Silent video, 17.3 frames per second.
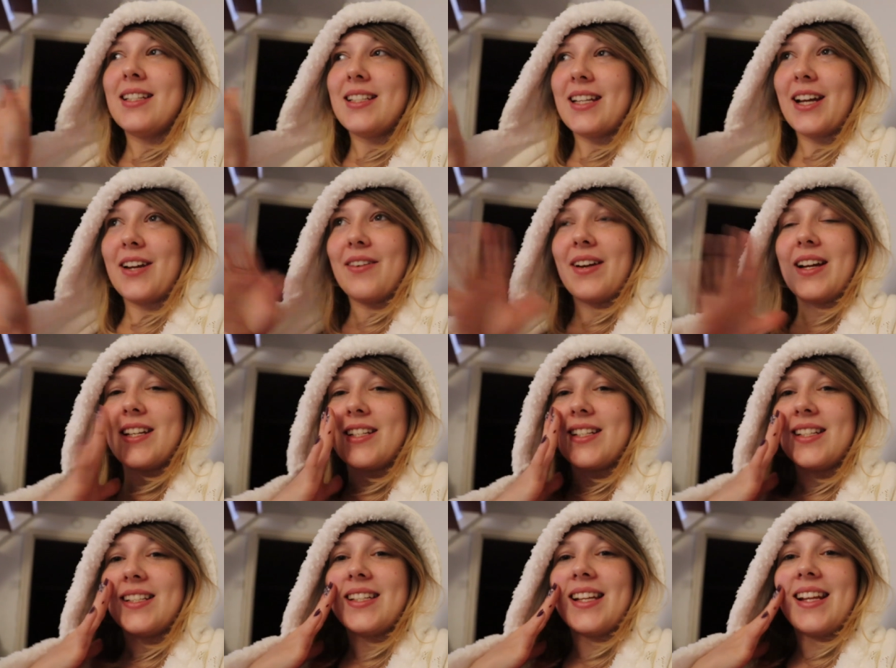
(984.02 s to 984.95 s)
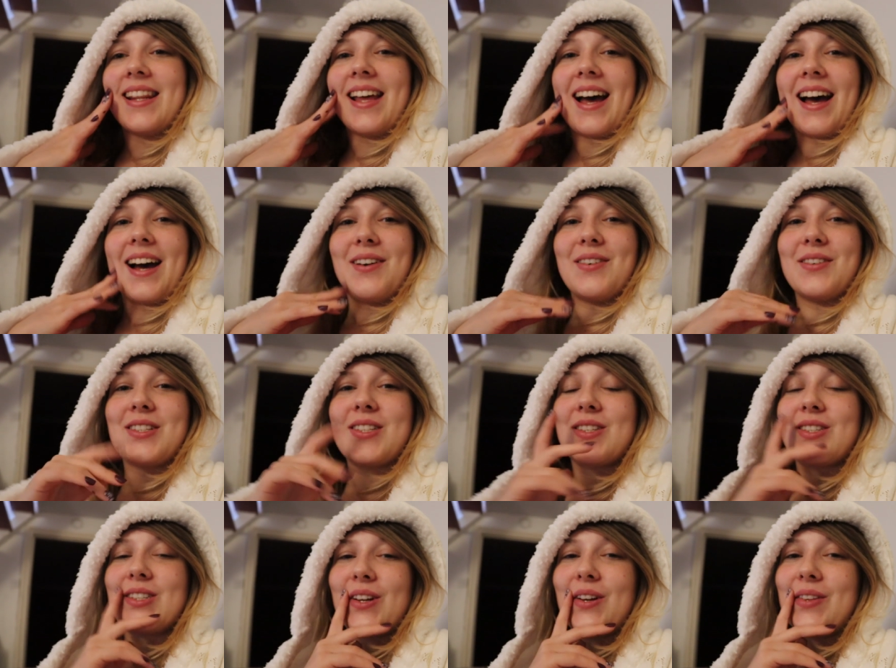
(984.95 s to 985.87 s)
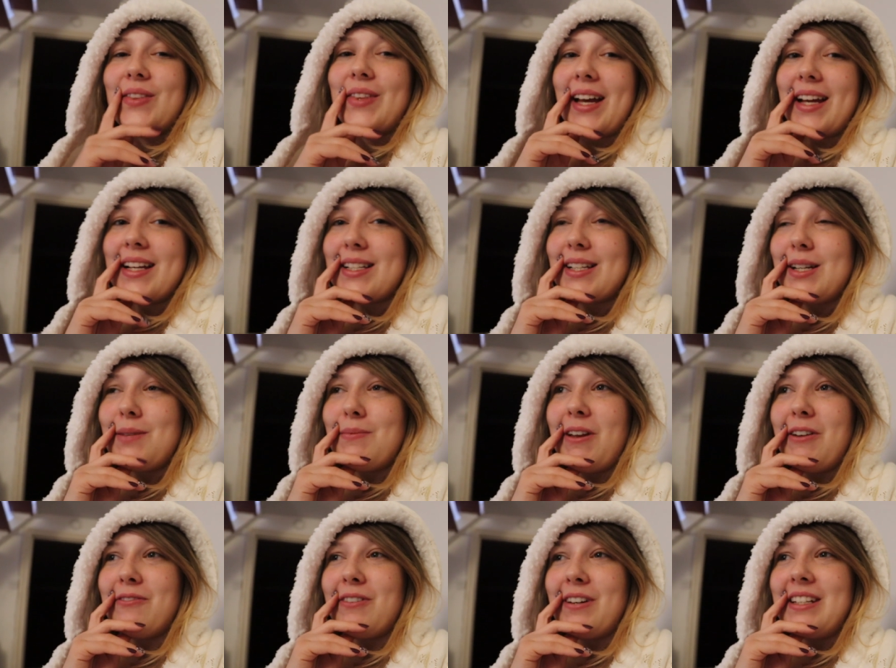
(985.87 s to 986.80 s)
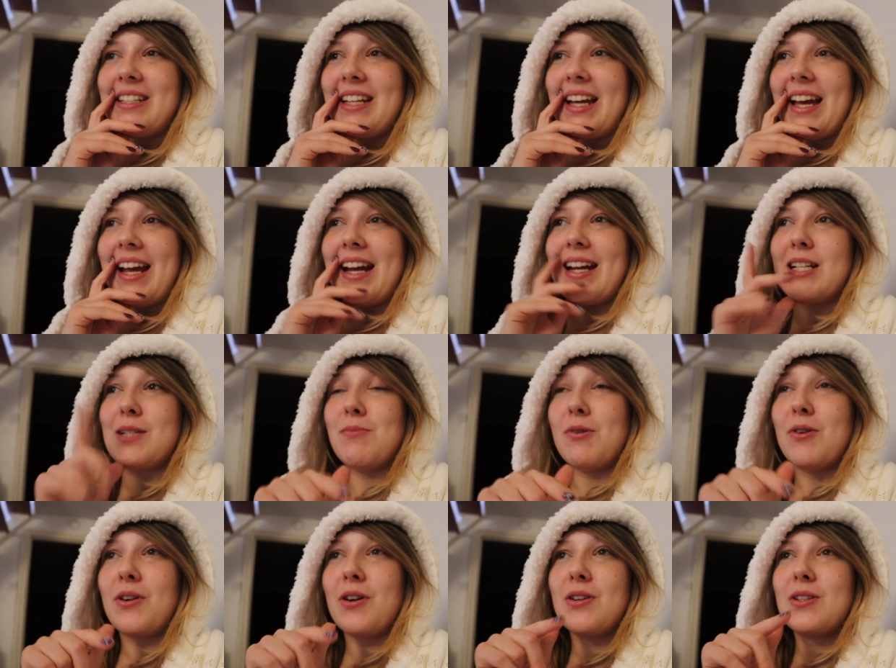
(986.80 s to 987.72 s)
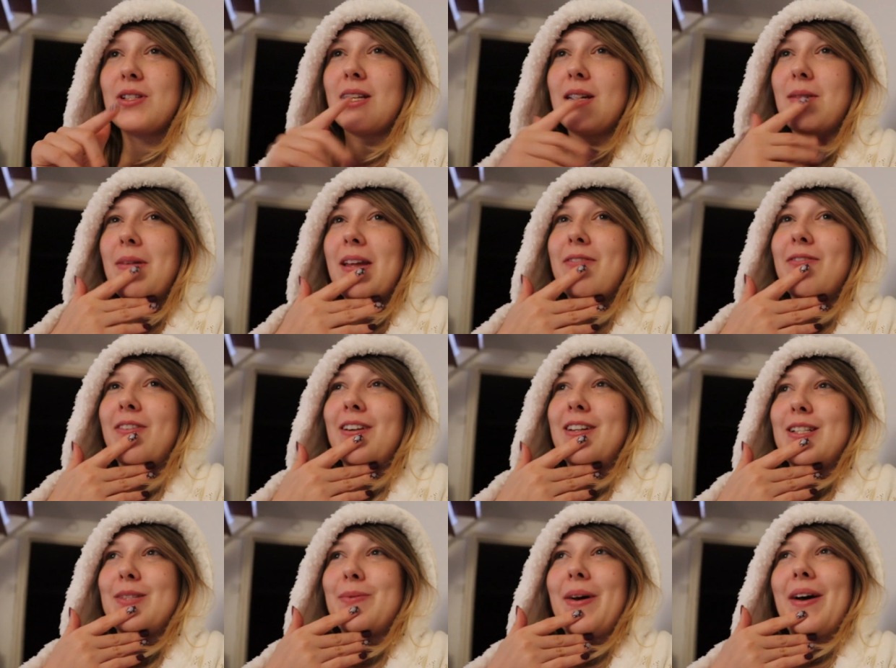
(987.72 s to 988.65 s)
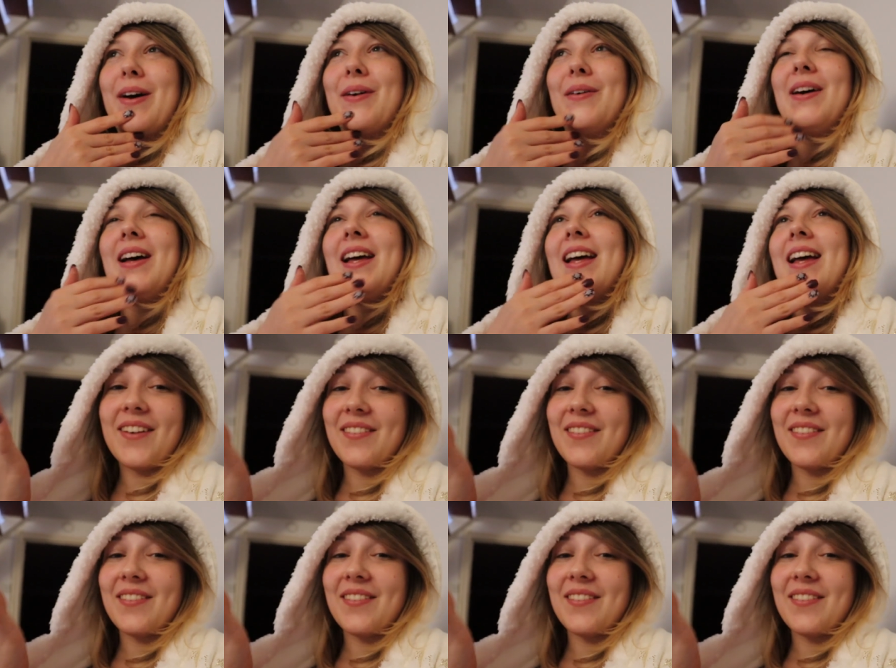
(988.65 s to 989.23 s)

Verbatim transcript: decorations in the house so that is going to be a fun day tomorrow is going to be fun as well